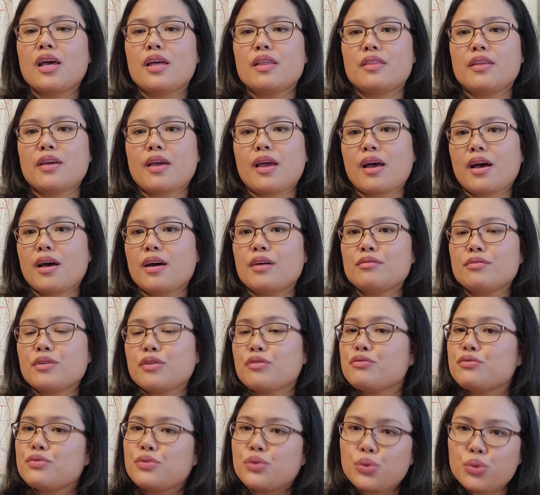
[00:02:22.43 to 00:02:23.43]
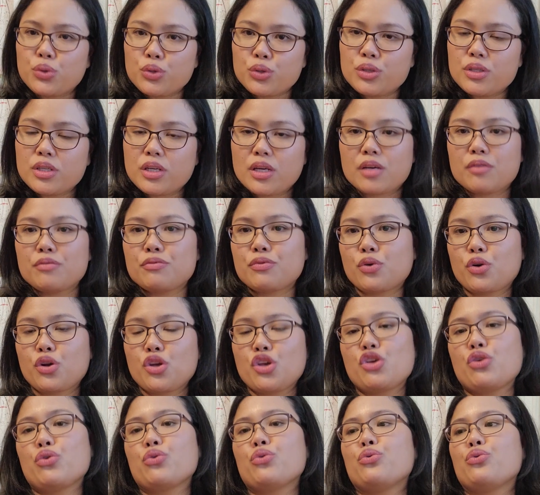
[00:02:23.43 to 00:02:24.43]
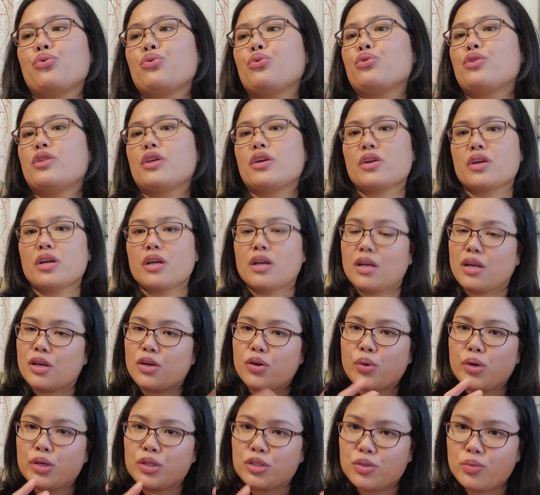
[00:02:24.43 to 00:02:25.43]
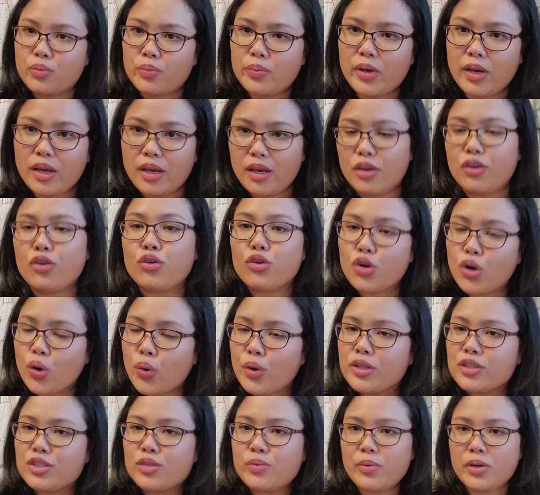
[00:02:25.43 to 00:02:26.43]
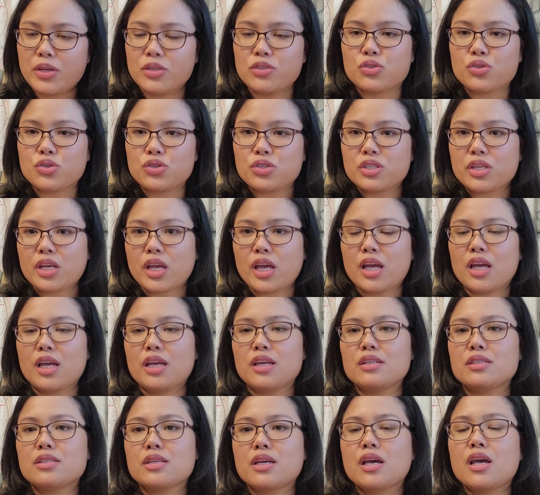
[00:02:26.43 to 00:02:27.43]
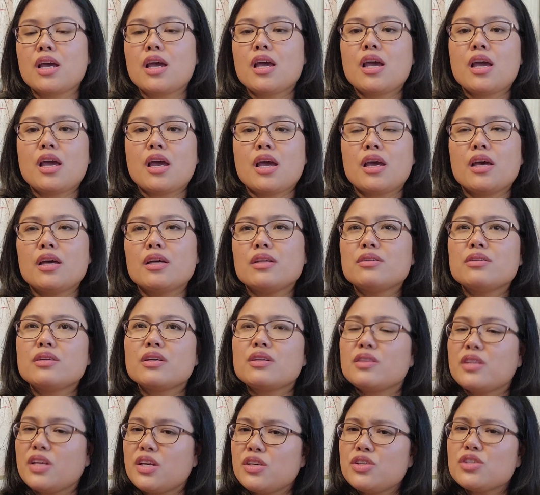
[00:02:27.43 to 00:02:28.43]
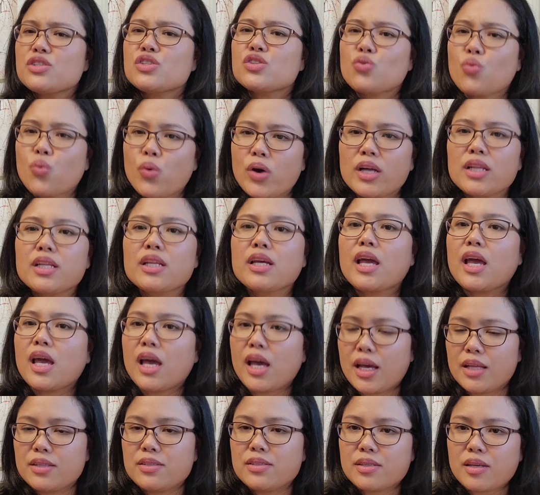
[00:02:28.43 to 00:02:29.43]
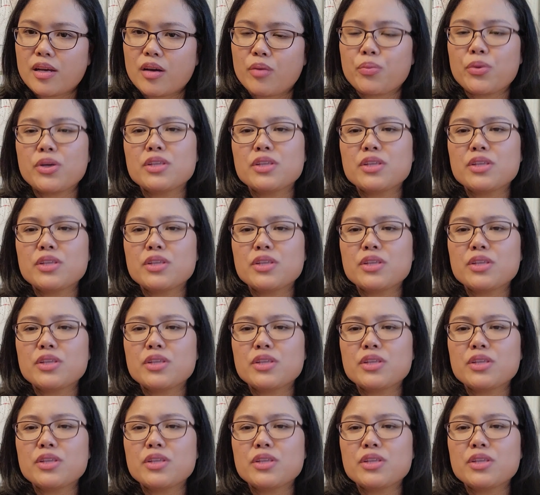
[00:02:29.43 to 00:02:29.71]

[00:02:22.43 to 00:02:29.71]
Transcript: they have food for you, they're going to be you're going to be entertained and they just want a heads up.